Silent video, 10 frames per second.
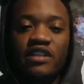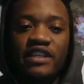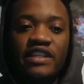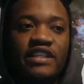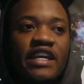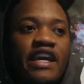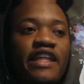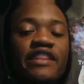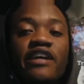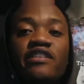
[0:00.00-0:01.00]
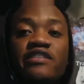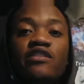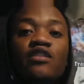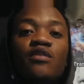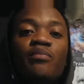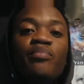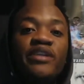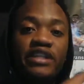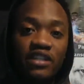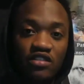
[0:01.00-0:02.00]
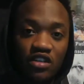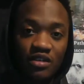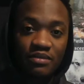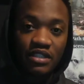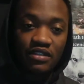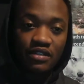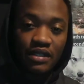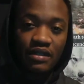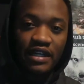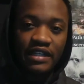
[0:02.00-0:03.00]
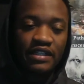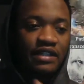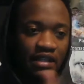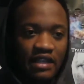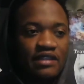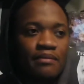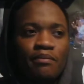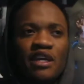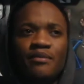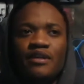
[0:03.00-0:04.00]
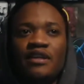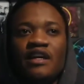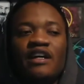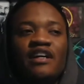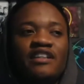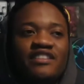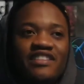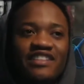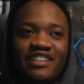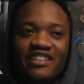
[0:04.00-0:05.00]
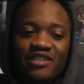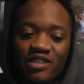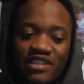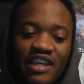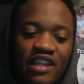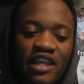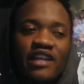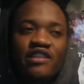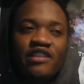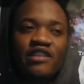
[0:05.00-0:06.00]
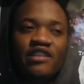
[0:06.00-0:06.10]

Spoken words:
links, they are still predetermined, right? Maybe I just needed to say that so